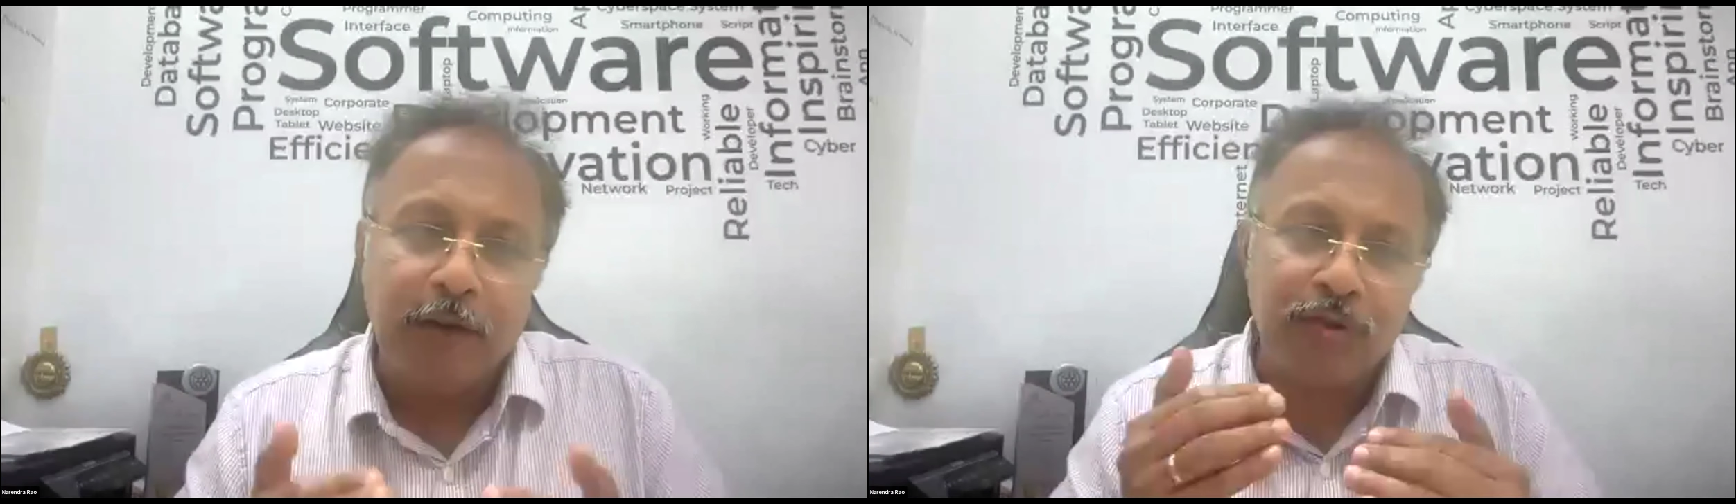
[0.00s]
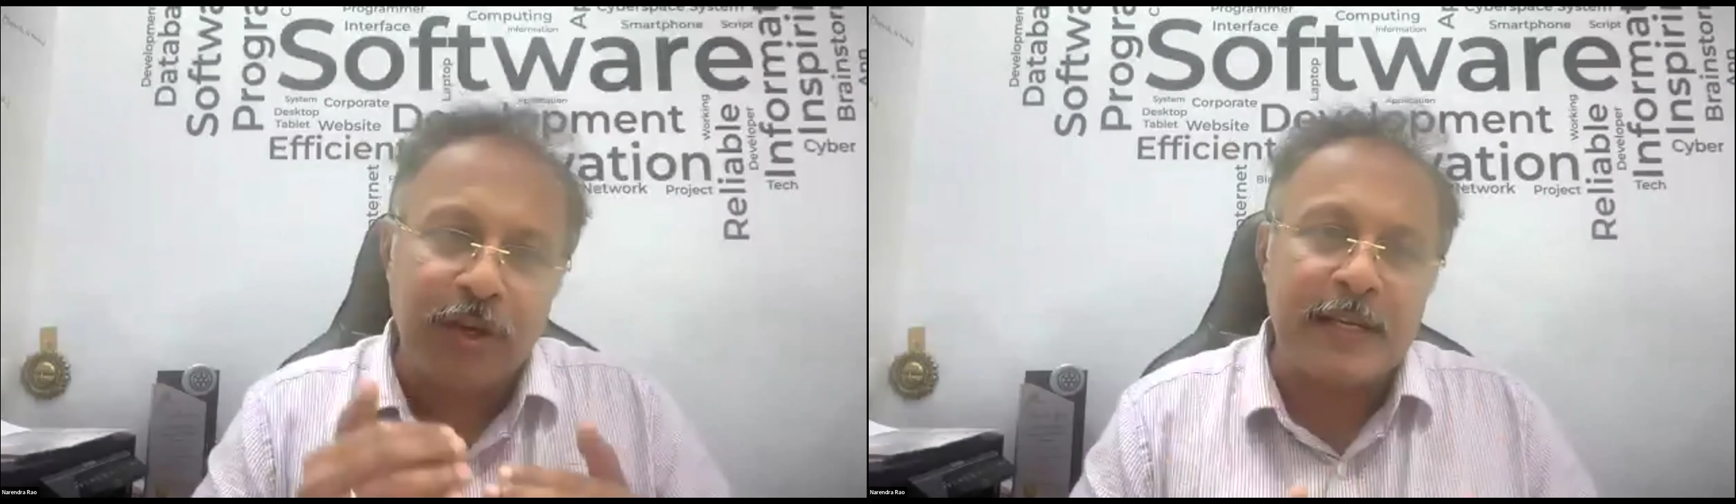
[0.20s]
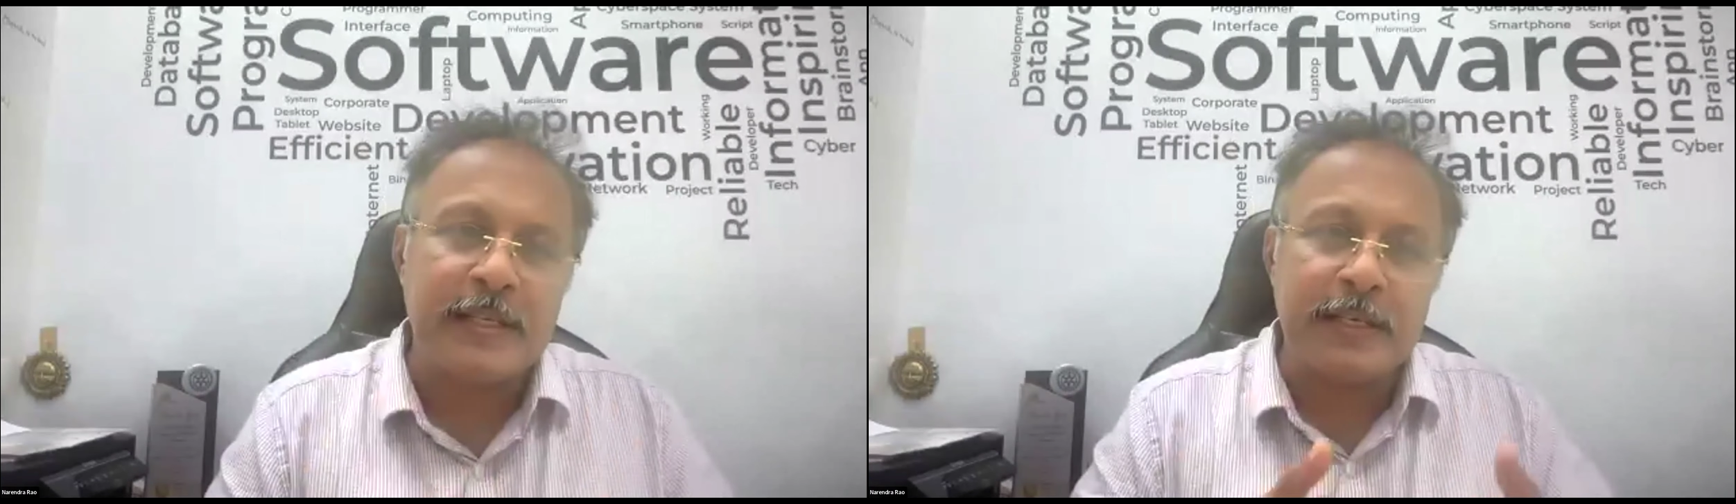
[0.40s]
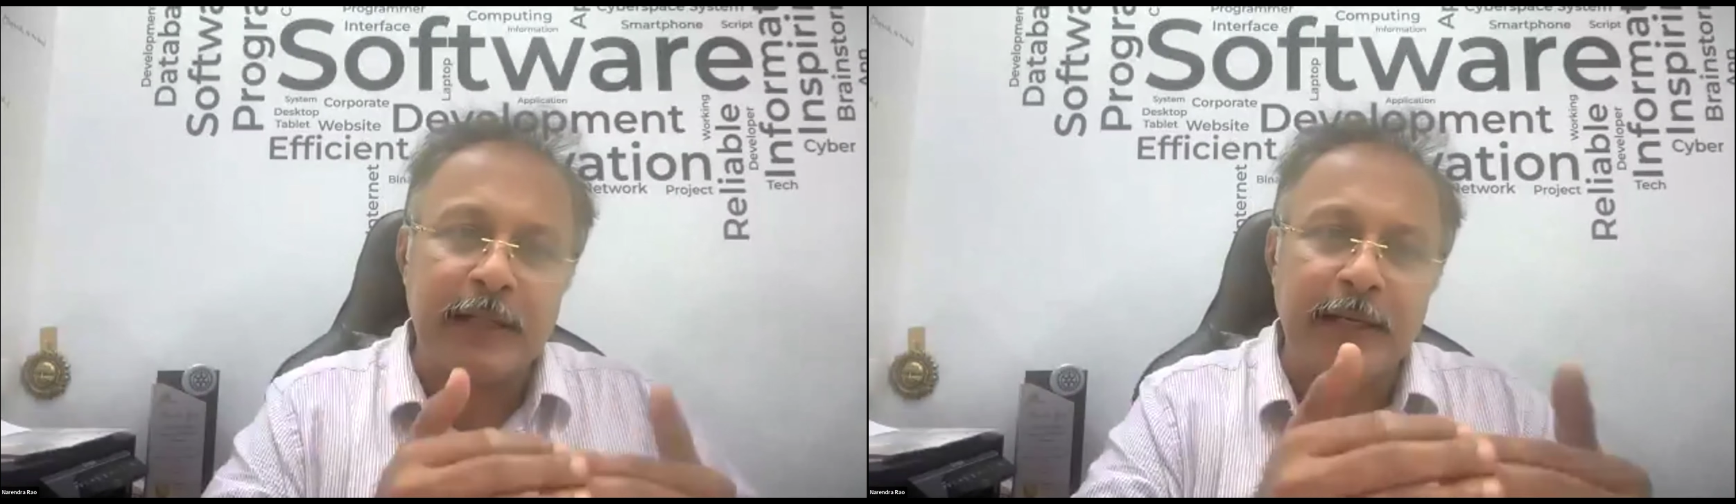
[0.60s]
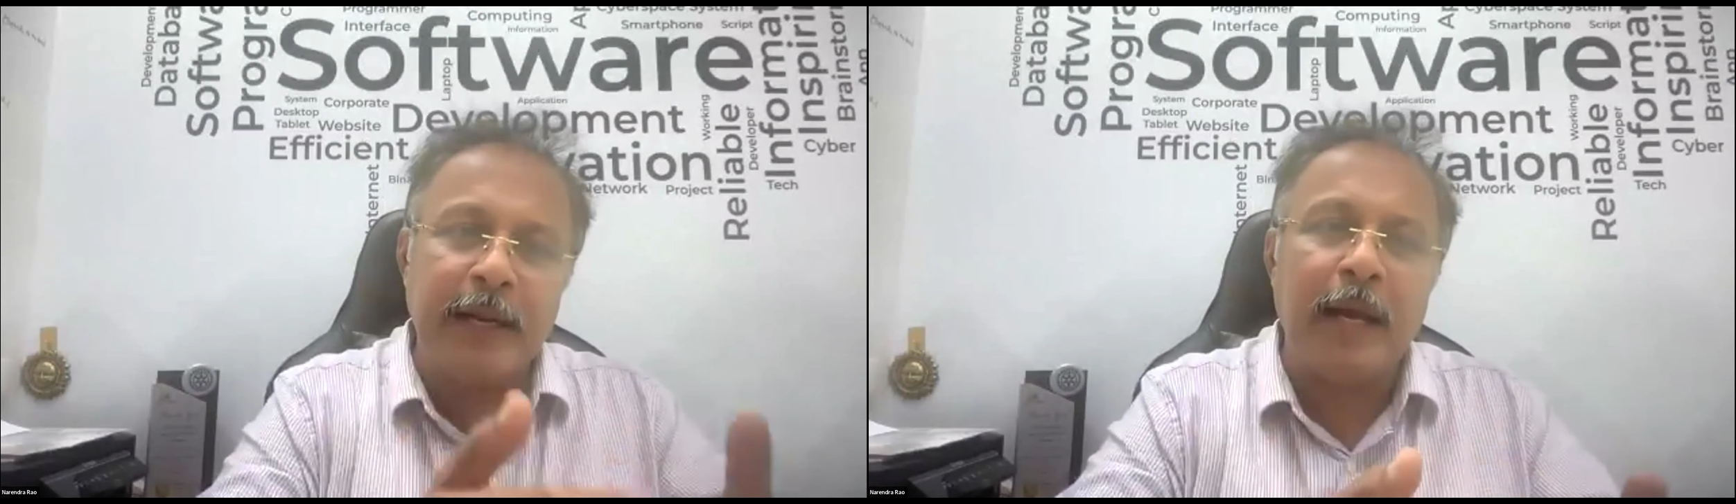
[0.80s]
So chances
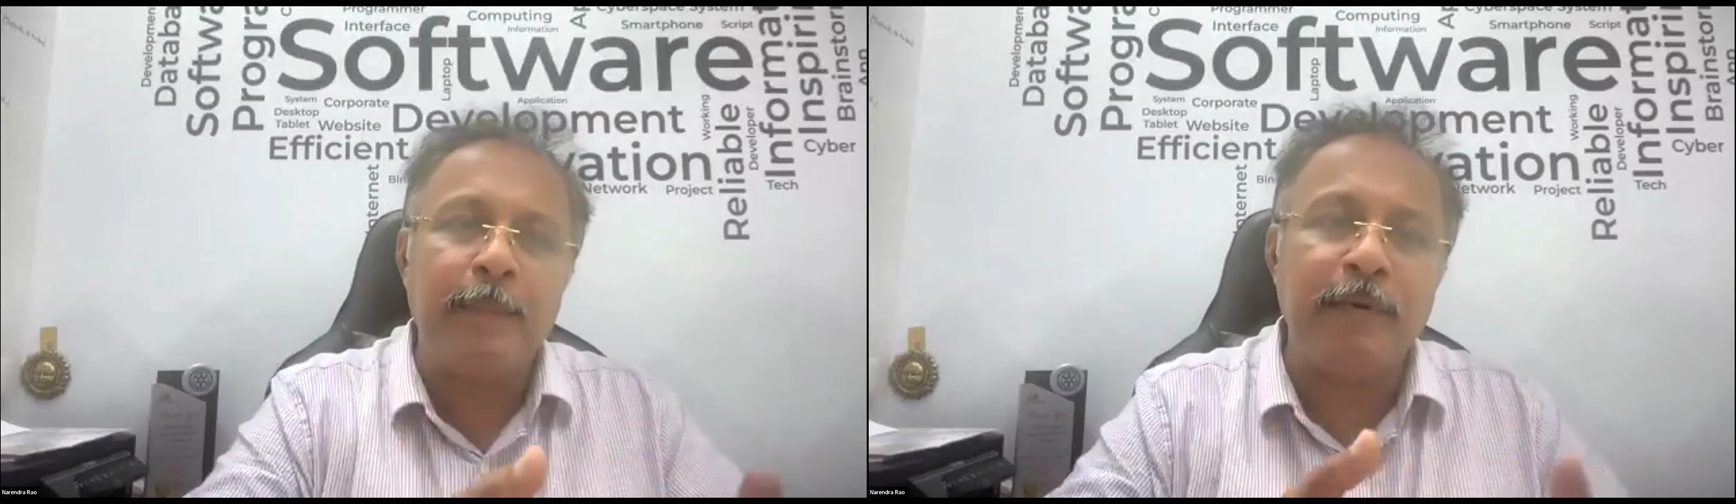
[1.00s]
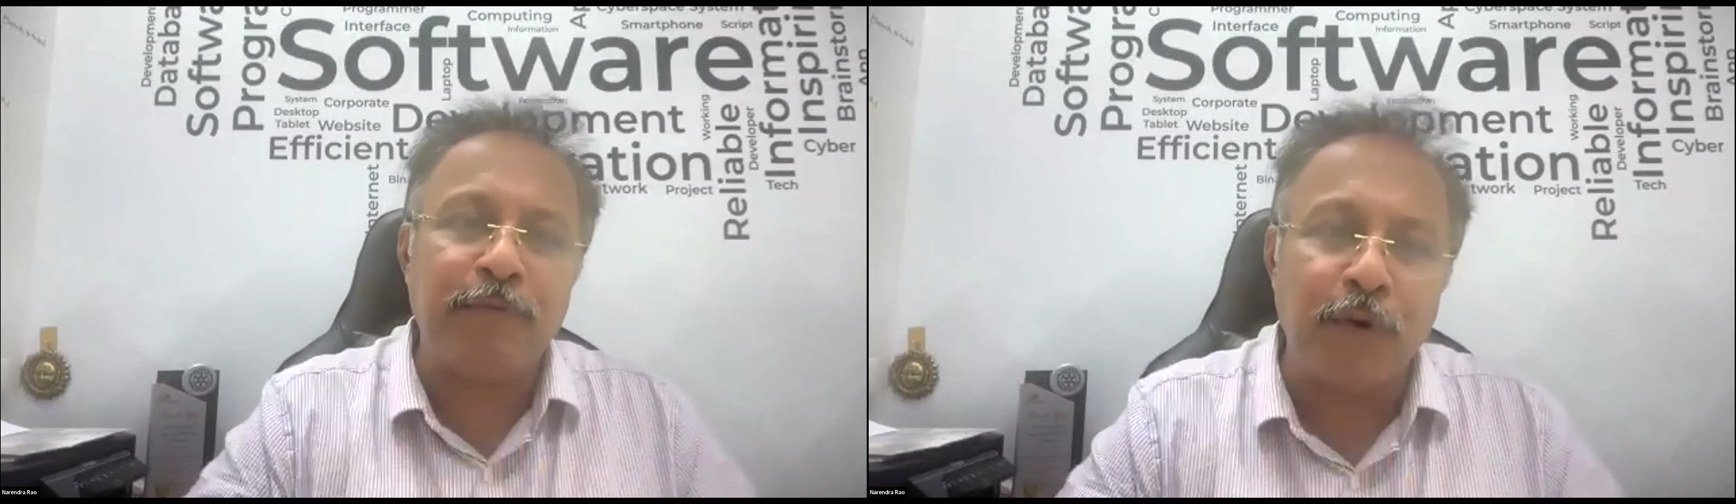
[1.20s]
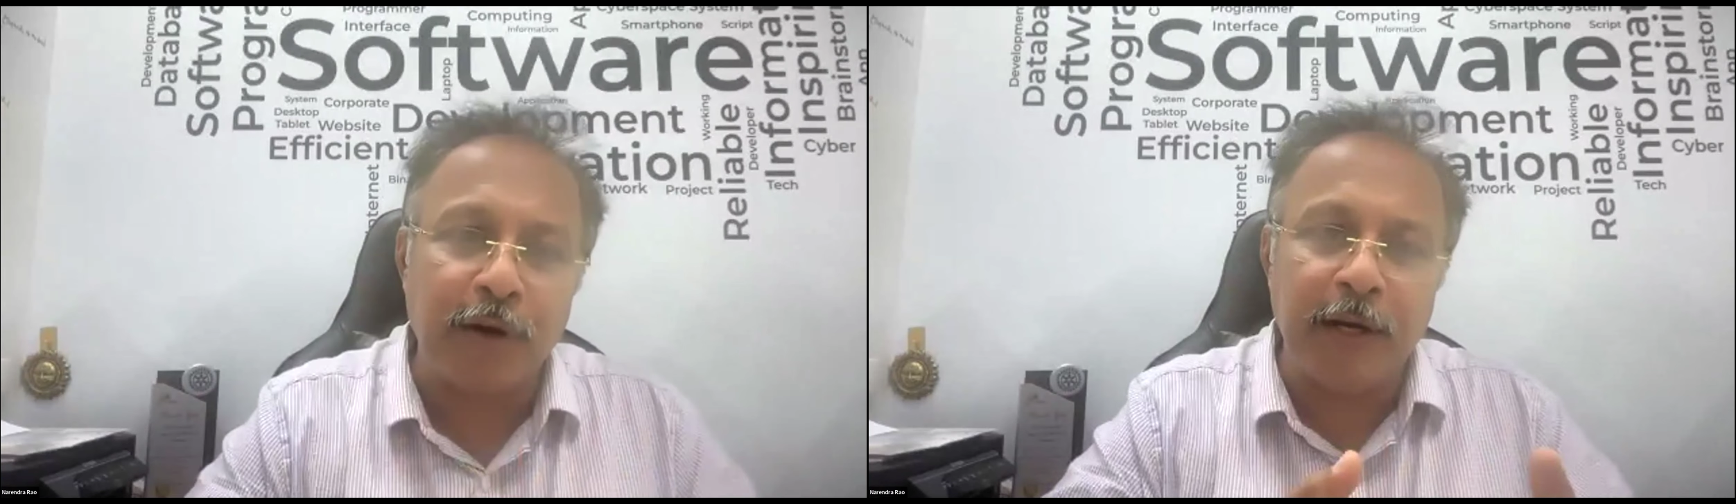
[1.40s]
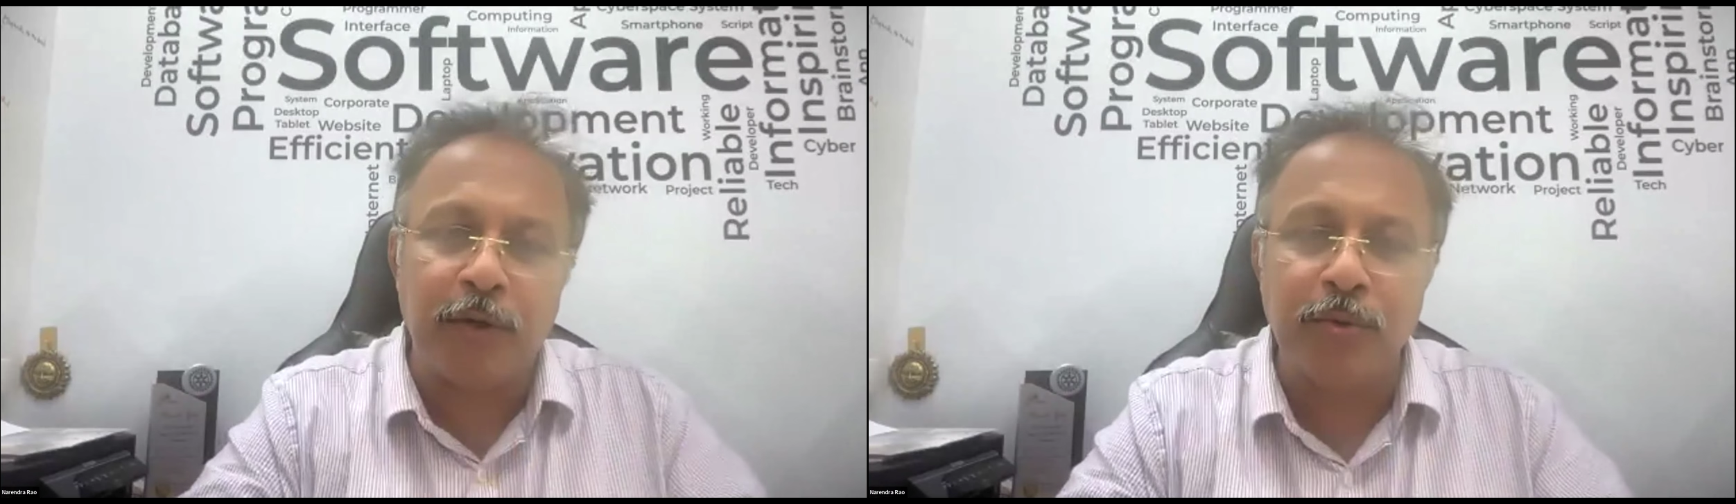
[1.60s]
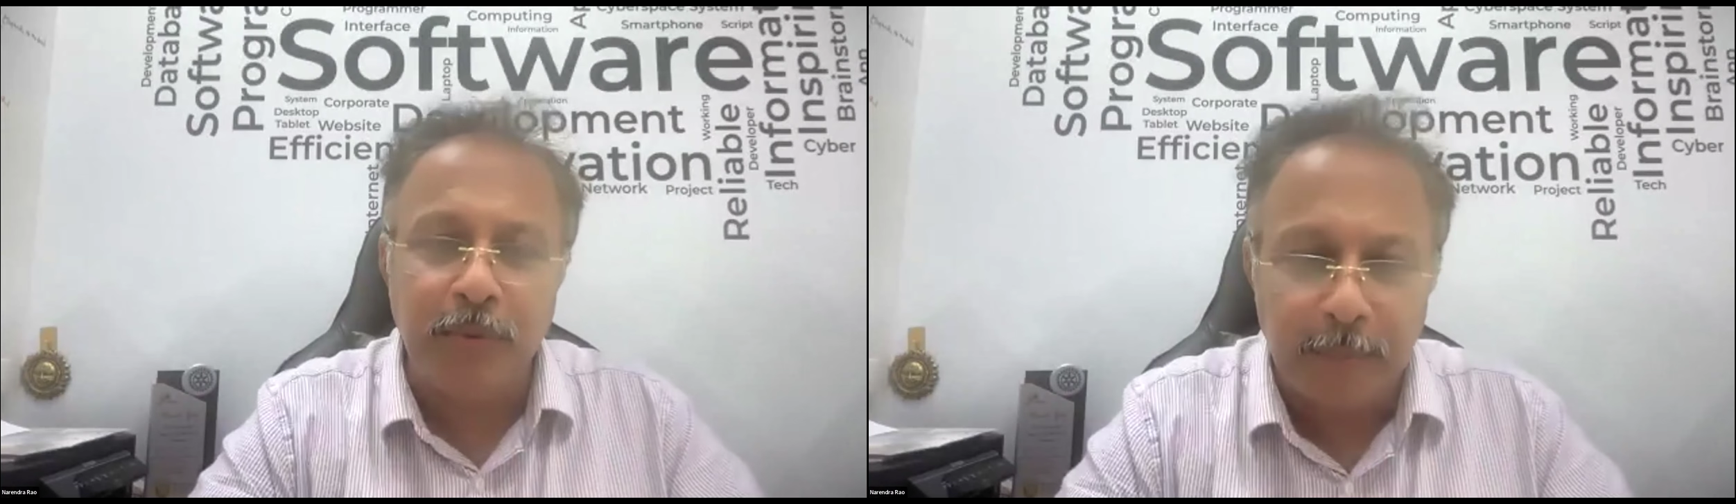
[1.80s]
are that I may
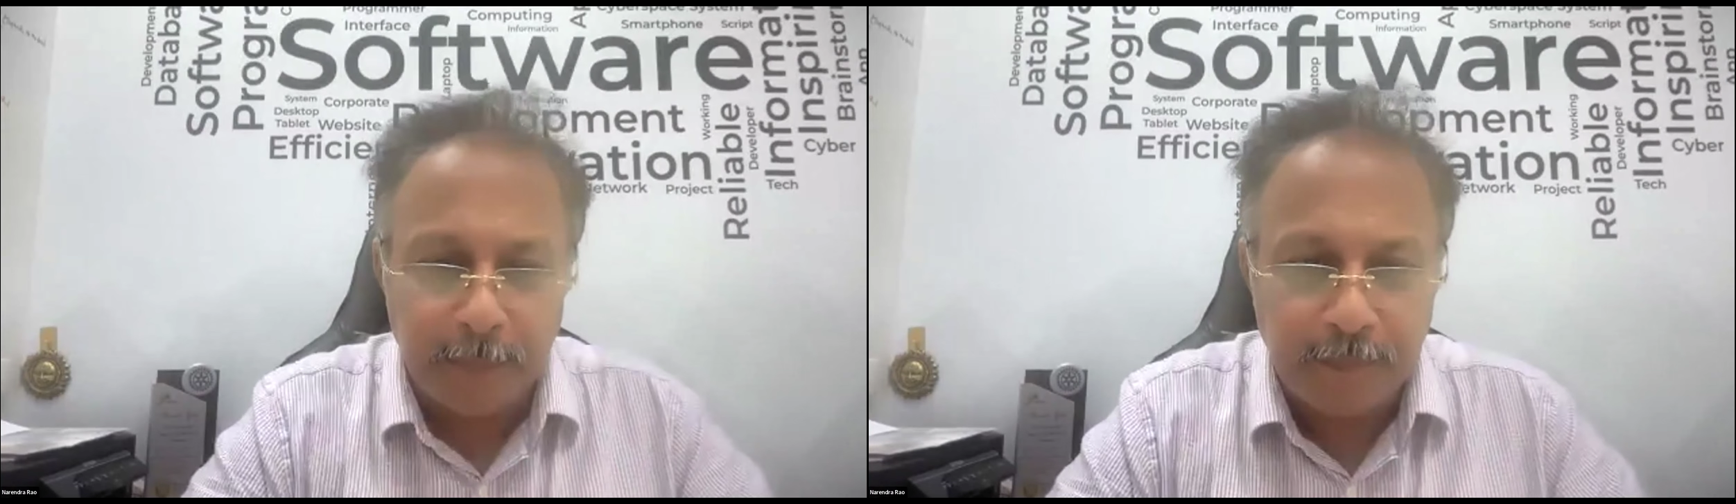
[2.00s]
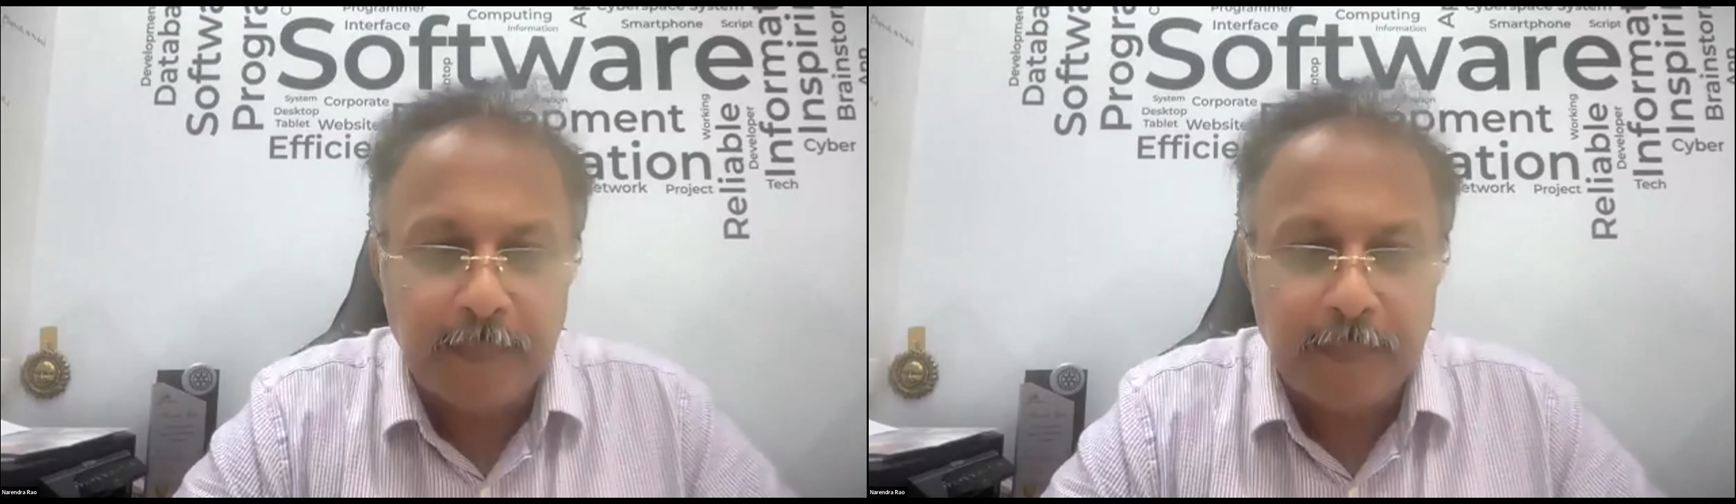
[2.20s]
forget to